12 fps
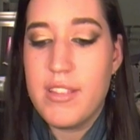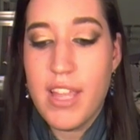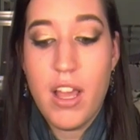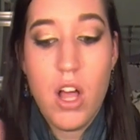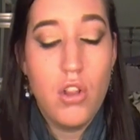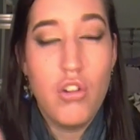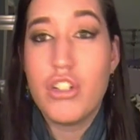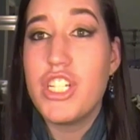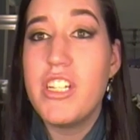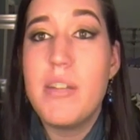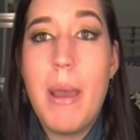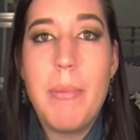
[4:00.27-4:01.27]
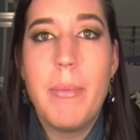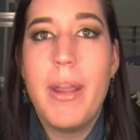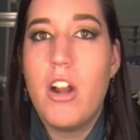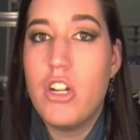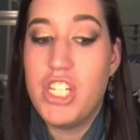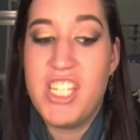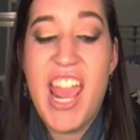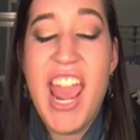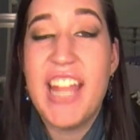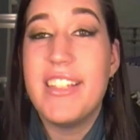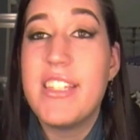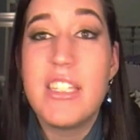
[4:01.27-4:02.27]
is like allergic to peppermint or just
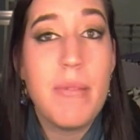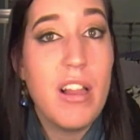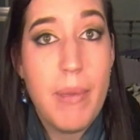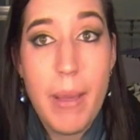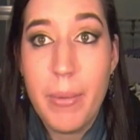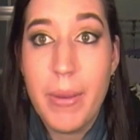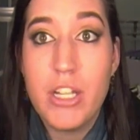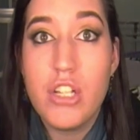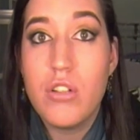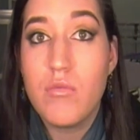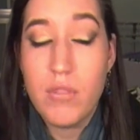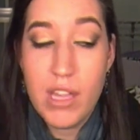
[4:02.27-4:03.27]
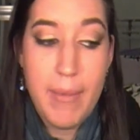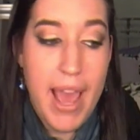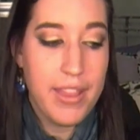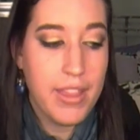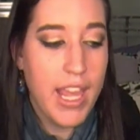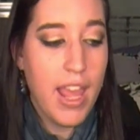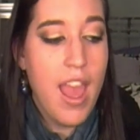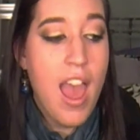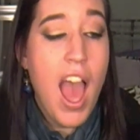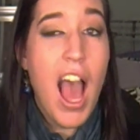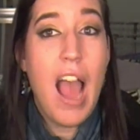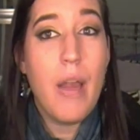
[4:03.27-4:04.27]
hates the smell of peppermint really badly,
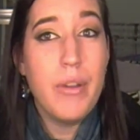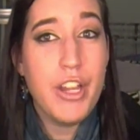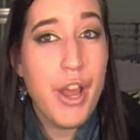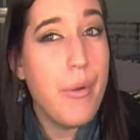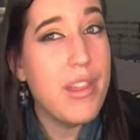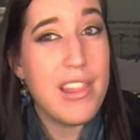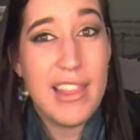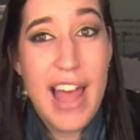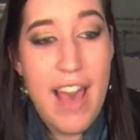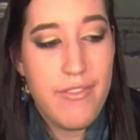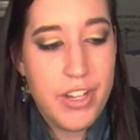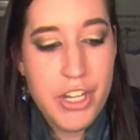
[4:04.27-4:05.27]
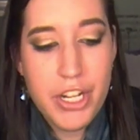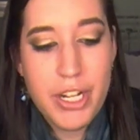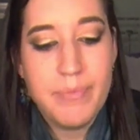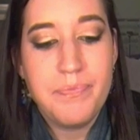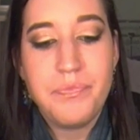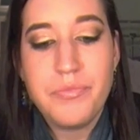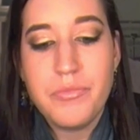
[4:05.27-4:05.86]
I would go with lavender